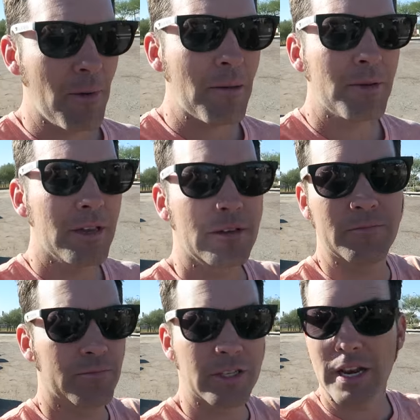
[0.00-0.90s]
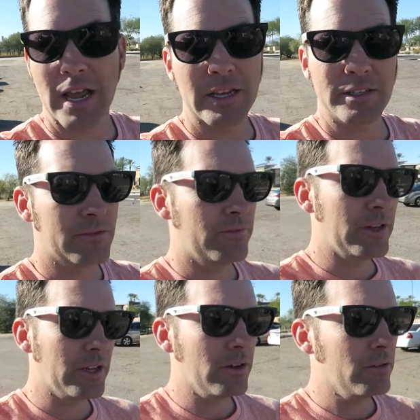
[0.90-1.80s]
It might be today's
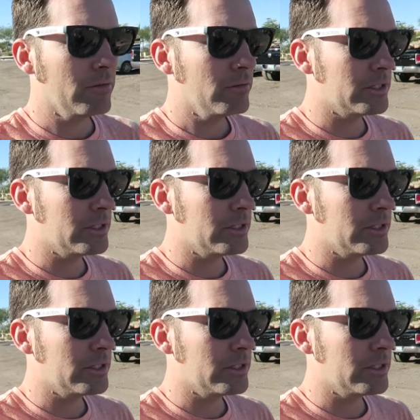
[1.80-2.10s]
video.